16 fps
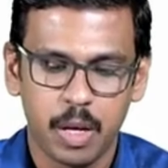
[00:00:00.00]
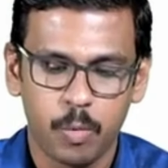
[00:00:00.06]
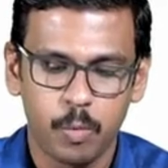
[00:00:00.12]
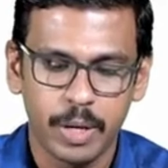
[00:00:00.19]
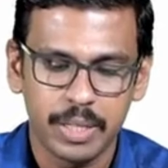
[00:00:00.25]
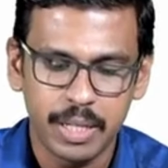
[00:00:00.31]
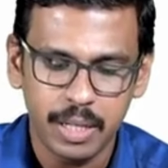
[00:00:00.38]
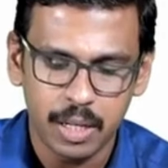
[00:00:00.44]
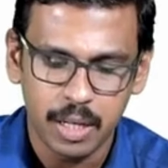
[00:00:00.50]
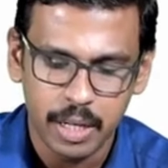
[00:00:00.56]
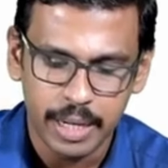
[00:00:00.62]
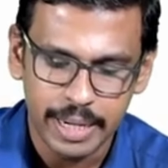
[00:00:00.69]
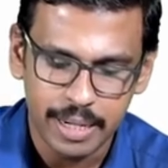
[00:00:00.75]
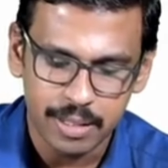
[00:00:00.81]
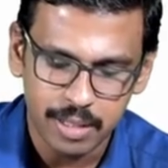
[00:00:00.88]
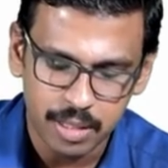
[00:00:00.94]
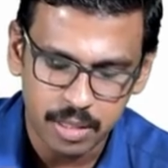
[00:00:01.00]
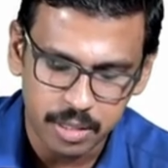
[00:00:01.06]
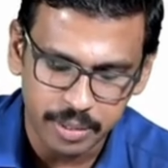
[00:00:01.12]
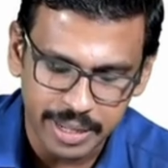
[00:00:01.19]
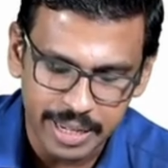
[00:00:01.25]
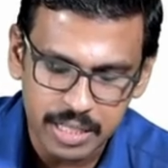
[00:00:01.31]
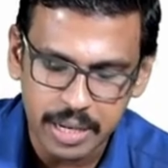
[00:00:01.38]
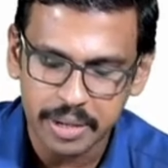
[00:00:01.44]
whether it is a
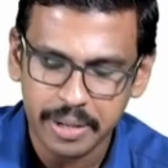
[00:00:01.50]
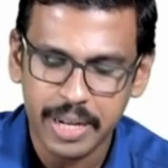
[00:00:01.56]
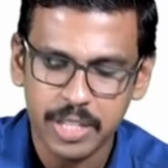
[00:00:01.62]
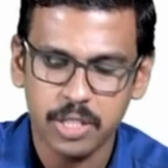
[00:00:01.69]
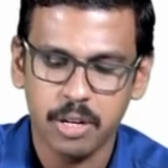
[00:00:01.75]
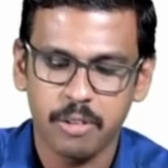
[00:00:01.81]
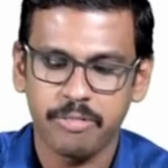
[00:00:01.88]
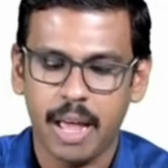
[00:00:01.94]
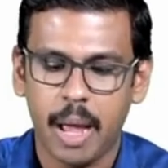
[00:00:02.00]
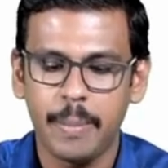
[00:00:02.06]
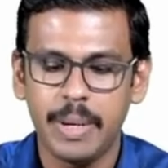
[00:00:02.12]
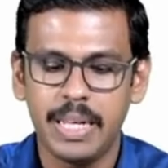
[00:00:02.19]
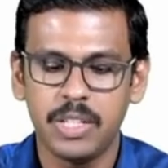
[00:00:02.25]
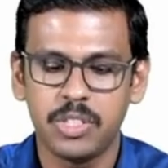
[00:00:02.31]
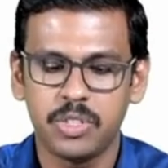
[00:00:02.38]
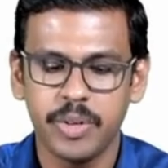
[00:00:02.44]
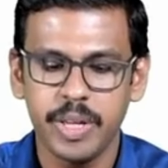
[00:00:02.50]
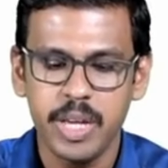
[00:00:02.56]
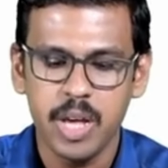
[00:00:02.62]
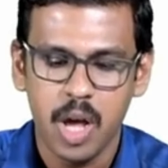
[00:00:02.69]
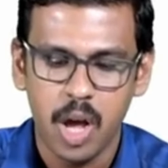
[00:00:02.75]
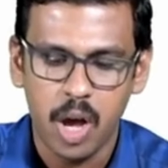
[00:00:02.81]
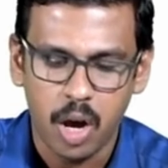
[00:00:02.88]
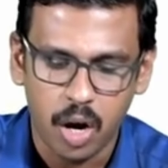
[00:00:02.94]
3-generational family history
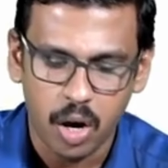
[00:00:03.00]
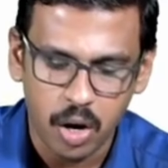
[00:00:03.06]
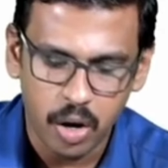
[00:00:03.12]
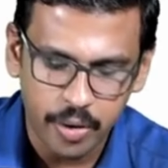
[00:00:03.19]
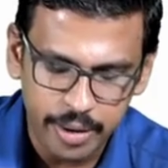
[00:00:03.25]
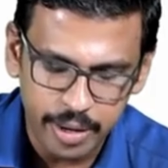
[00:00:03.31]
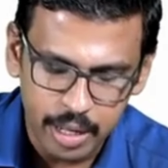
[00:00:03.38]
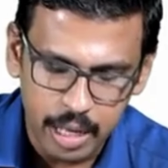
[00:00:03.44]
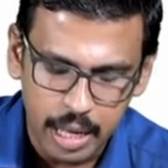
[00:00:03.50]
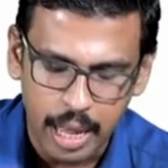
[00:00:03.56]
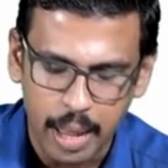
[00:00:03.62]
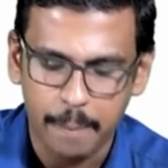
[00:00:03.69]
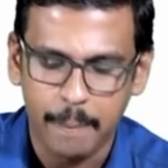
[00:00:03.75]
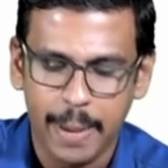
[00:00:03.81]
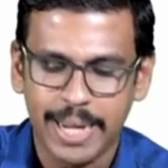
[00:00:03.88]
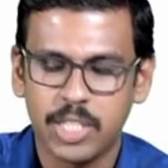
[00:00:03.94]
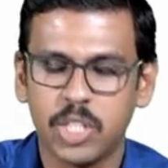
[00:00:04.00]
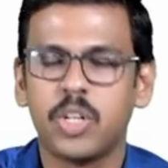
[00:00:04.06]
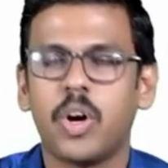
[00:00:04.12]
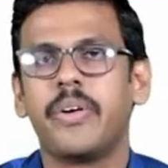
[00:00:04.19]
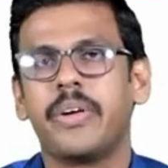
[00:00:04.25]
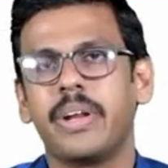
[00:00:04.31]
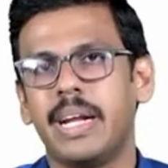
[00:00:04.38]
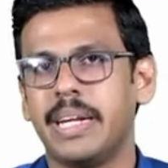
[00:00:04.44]
or a
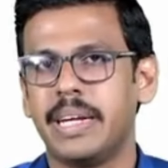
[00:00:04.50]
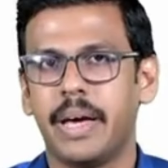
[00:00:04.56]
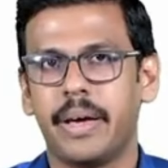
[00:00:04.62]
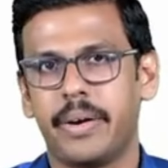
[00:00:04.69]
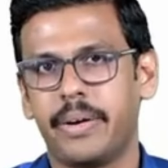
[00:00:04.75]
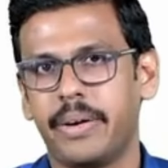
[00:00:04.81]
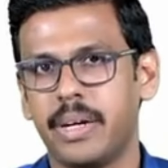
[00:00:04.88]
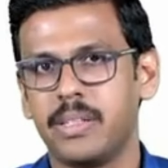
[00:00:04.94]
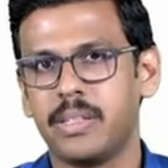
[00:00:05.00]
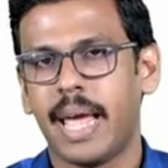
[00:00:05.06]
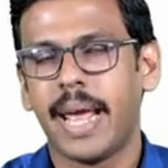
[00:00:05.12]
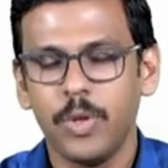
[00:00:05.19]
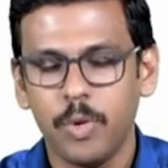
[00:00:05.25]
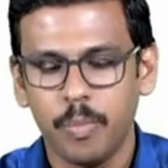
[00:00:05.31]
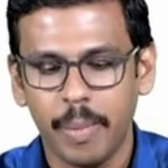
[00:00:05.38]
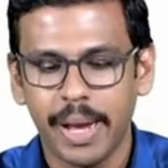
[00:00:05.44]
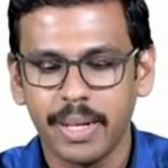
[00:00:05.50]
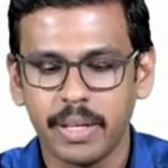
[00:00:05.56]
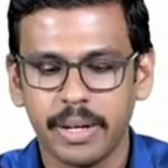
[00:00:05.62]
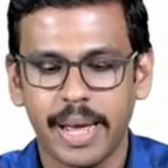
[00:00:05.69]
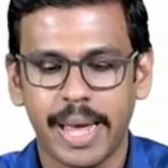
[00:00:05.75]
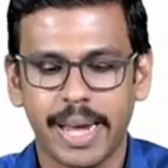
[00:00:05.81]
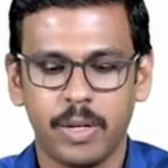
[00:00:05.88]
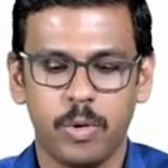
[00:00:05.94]
mitochondrial inheritance, and you make the
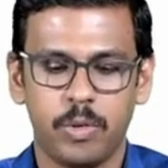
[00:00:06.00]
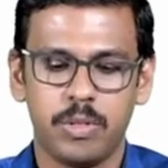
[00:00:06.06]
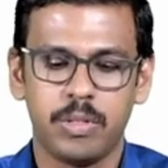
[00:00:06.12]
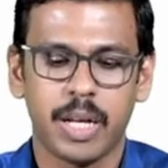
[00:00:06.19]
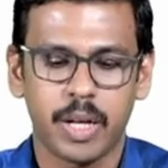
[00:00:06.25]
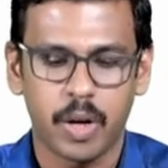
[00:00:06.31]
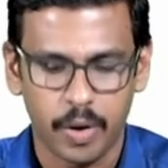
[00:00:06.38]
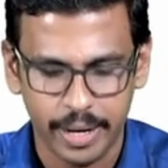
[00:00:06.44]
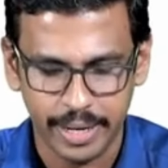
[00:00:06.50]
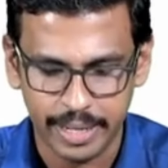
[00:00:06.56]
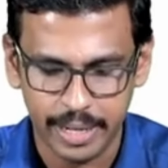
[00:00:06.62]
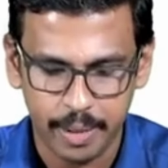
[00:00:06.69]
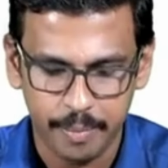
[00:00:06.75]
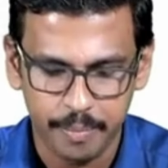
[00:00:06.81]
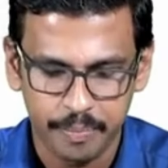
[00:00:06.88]
diagnosis accordingly.